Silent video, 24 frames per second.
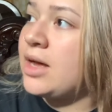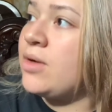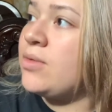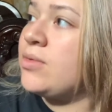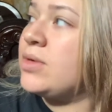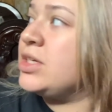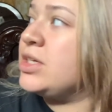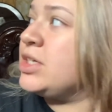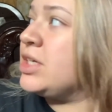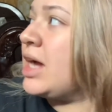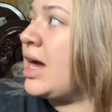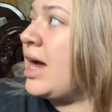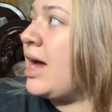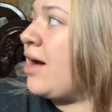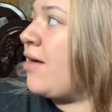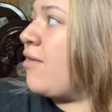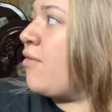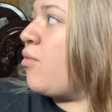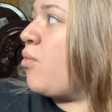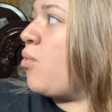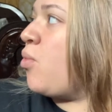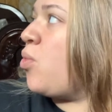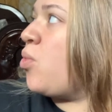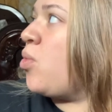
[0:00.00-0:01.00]
which I have
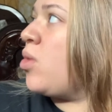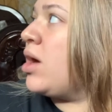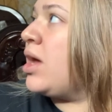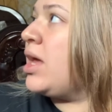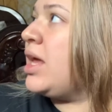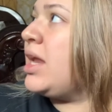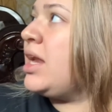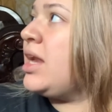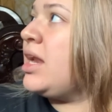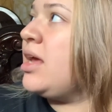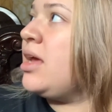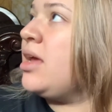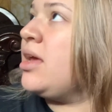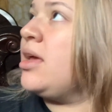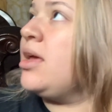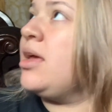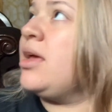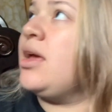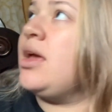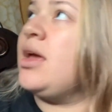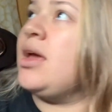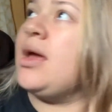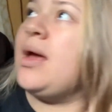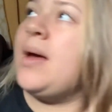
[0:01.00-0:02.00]
one
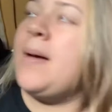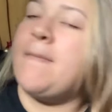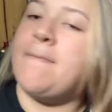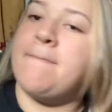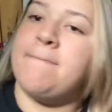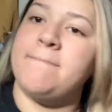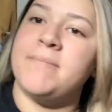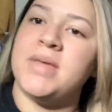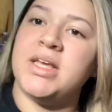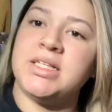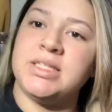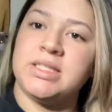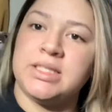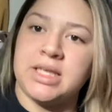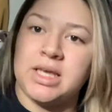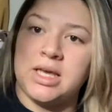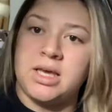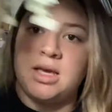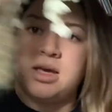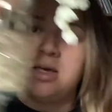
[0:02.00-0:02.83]
missing,